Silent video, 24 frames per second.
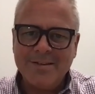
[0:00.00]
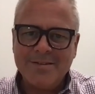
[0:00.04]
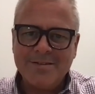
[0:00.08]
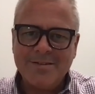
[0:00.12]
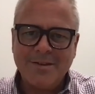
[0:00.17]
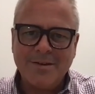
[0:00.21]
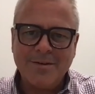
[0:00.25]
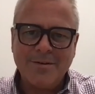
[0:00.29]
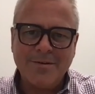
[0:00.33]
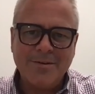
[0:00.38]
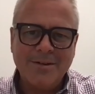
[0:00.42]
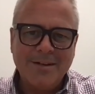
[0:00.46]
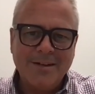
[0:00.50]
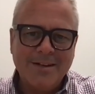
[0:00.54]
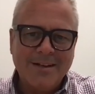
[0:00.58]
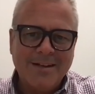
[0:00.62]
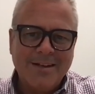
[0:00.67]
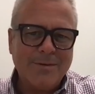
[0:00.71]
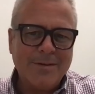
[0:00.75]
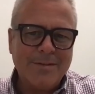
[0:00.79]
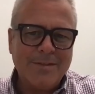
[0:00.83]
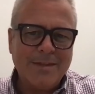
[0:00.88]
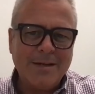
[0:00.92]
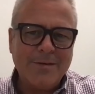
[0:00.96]
So
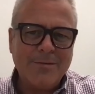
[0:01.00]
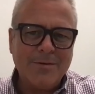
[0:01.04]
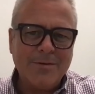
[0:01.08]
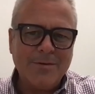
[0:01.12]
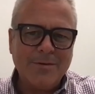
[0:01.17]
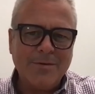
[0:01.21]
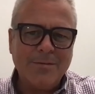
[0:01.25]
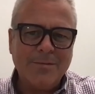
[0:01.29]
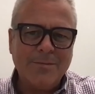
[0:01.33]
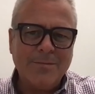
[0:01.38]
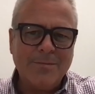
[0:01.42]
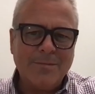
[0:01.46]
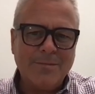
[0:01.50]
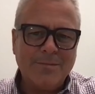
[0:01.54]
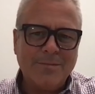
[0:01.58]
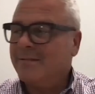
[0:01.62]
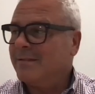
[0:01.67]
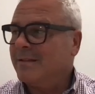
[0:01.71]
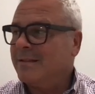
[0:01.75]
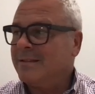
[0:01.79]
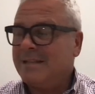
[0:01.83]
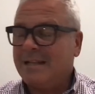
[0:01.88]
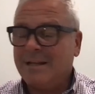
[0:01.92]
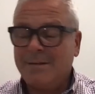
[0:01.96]
I think we're doing
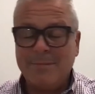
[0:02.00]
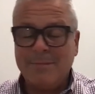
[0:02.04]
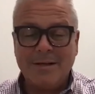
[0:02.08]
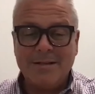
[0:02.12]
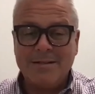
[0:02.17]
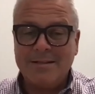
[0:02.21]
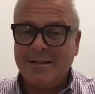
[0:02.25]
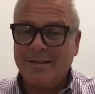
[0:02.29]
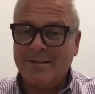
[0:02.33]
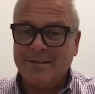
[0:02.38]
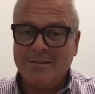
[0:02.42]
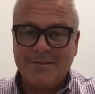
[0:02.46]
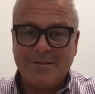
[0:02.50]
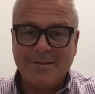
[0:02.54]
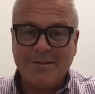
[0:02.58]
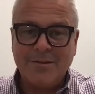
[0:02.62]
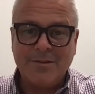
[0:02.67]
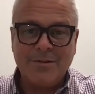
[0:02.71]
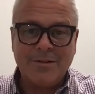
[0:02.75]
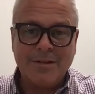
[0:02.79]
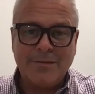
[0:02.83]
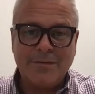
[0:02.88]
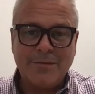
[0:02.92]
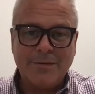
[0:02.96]
the team might tell tell
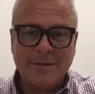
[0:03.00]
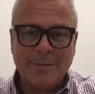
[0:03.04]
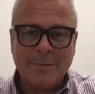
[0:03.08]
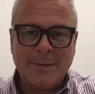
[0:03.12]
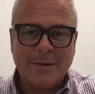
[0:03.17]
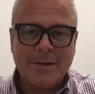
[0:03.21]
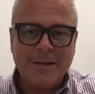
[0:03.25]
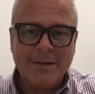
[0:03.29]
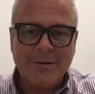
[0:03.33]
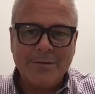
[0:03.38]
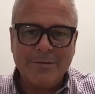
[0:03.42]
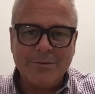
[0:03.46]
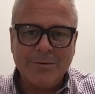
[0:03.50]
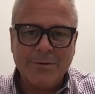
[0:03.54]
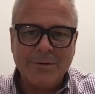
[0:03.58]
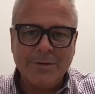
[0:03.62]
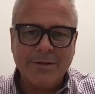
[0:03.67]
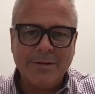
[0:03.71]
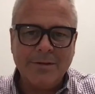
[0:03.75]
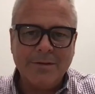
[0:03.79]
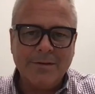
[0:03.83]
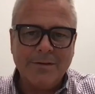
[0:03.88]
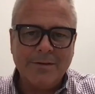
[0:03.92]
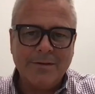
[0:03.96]
you differently, but I think we're
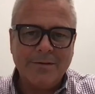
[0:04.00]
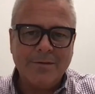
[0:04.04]
doing